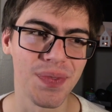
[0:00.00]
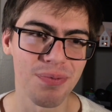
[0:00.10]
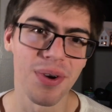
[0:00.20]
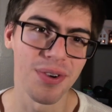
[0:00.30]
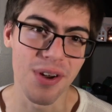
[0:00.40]

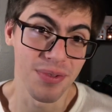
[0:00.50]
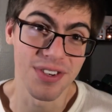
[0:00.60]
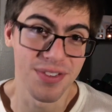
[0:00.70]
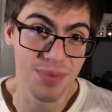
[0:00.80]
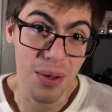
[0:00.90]

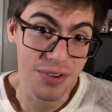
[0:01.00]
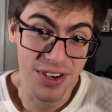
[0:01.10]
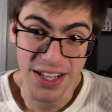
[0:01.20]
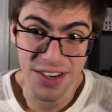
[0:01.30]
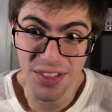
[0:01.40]
Probably
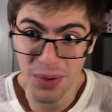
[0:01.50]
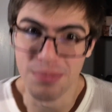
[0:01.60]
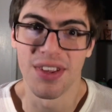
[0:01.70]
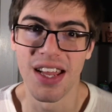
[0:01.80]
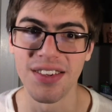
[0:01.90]
trying to get to the
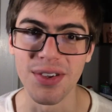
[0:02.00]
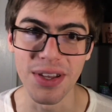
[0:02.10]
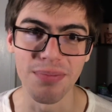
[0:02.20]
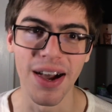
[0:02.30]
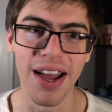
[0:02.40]
website so you
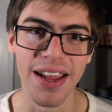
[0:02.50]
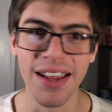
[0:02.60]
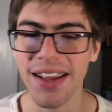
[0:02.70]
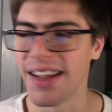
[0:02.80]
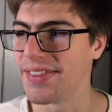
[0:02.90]
can buy,
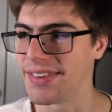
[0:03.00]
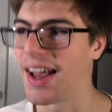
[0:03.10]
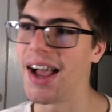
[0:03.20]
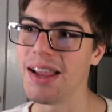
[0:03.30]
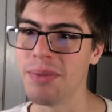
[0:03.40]
at the
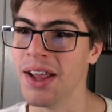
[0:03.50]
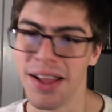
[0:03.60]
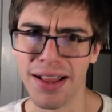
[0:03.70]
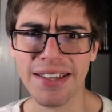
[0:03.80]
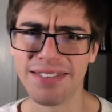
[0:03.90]
time,
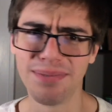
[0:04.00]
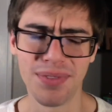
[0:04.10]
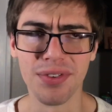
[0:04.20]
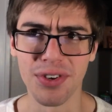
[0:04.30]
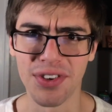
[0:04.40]
like
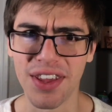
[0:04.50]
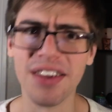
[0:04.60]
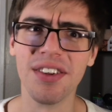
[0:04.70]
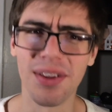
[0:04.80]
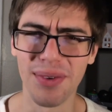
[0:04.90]
the first
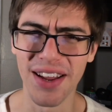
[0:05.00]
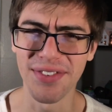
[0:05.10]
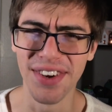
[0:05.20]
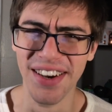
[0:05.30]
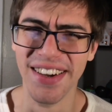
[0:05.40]
Kindle or whatever.